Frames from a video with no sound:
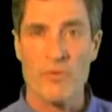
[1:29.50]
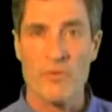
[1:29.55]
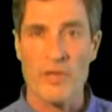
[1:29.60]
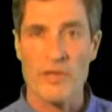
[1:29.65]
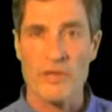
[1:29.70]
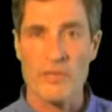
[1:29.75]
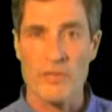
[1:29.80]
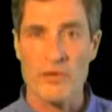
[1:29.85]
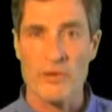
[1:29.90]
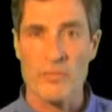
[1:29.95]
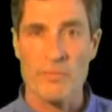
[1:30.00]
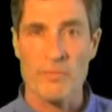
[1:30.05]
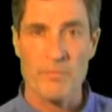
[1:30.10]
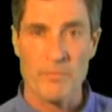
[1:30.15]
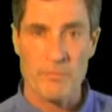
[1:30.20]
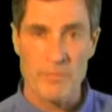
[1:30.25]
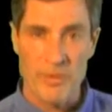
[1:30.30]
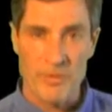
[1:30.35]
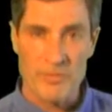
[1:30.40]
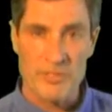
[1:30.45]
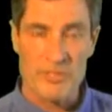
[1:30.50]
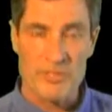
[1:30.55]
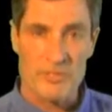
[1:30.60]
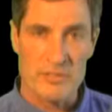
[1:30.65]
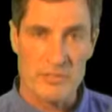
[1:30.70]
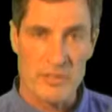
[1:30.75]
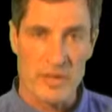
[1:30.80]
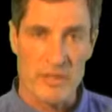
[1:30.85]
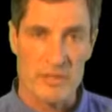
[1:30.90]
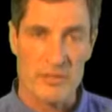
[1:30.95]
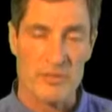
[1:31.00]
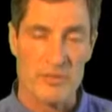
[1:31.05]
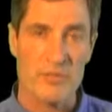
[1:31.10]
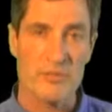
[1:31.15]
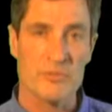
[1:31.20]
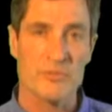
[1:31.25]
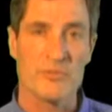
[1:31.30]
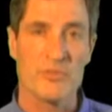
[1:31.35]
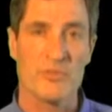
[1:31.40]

what your purchase dollar goes